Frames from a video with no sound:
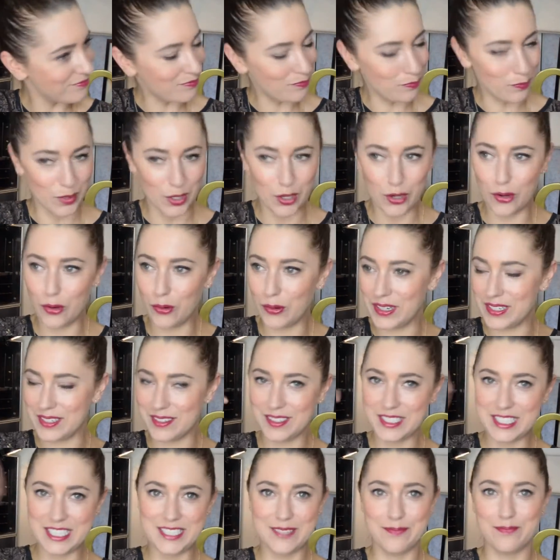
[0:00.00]
bow
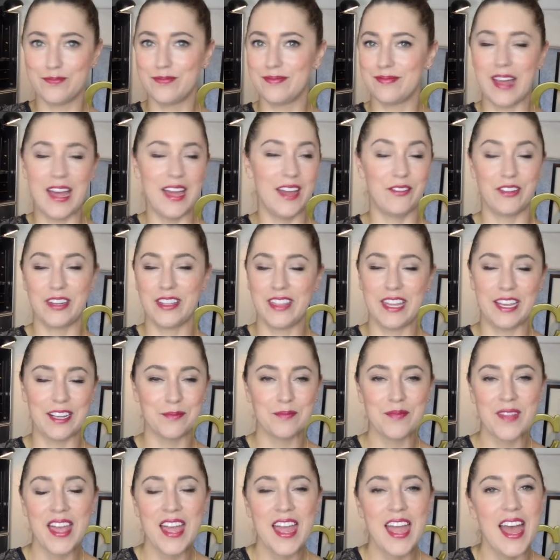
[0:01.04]
and
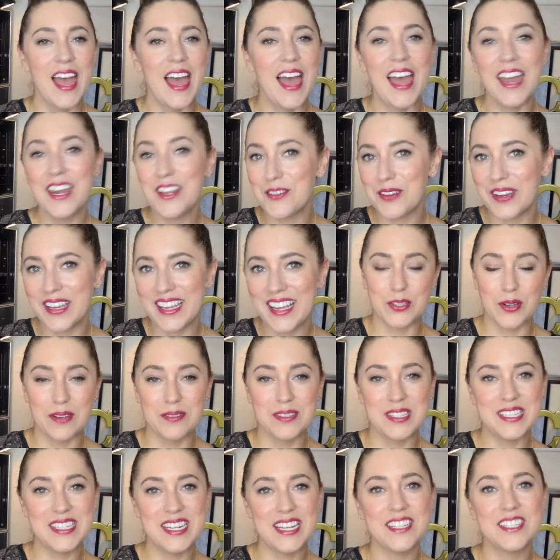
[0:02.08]
everything. Anyway, I
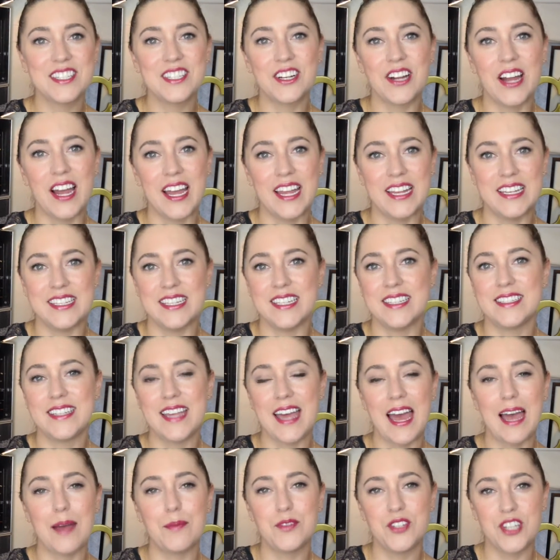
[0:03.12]
was a dancer. I did
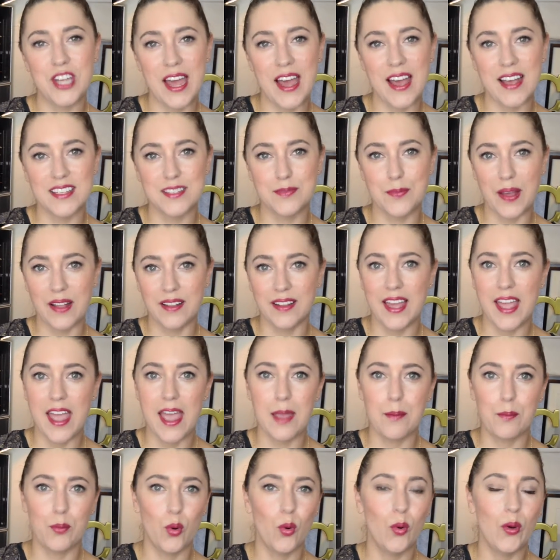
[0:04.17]
tap, jazz,
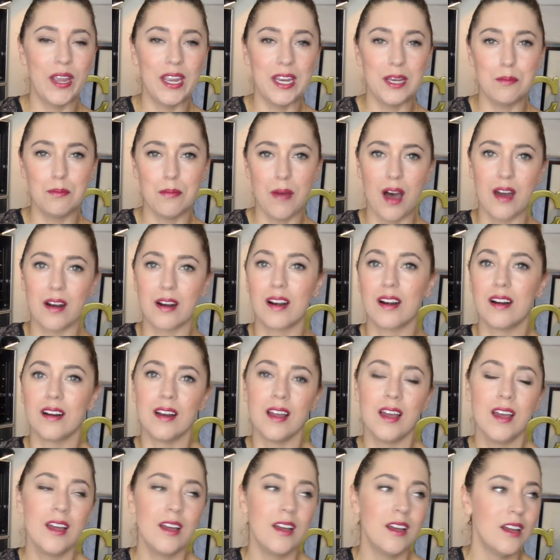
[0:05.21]
ballet, point,
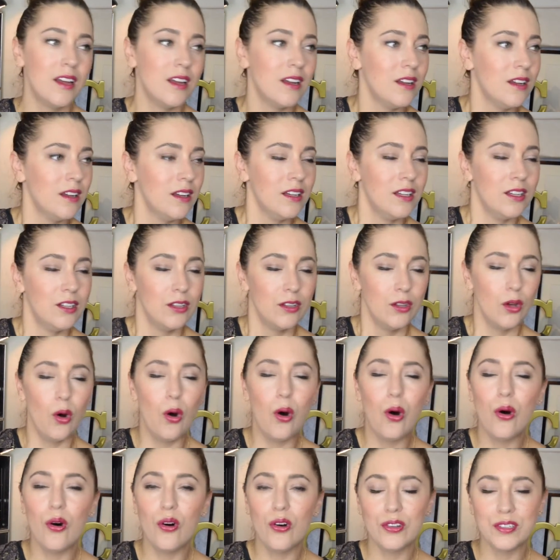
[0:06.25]
modern, the
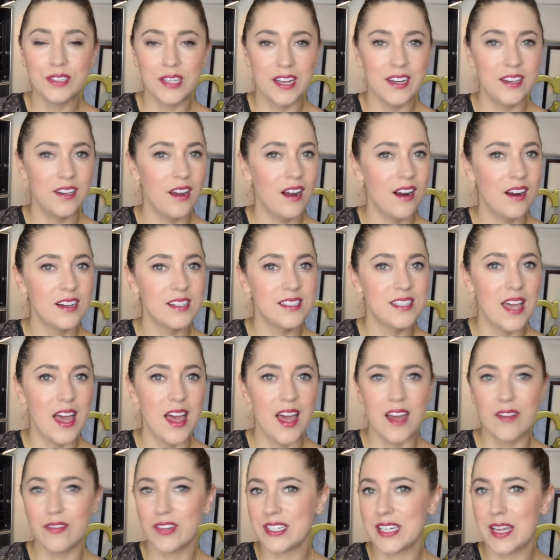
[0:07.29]
whole 9 yards,
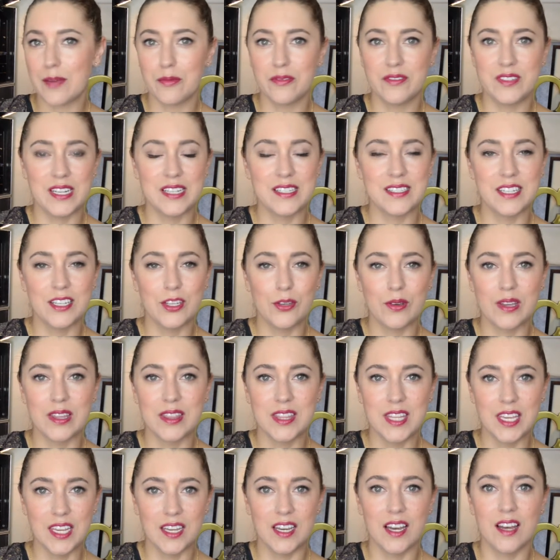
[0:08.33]
every type of dancing you
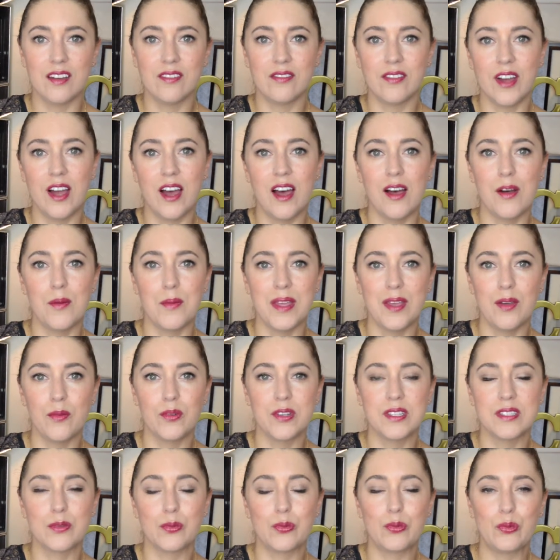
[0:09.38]
can think of. It
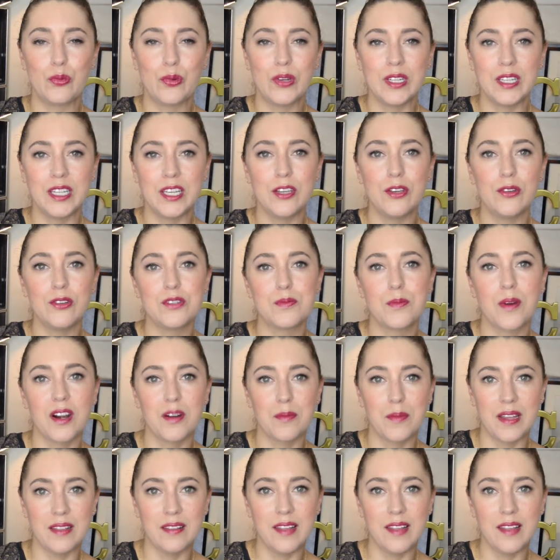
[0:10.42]
was a really huge part of my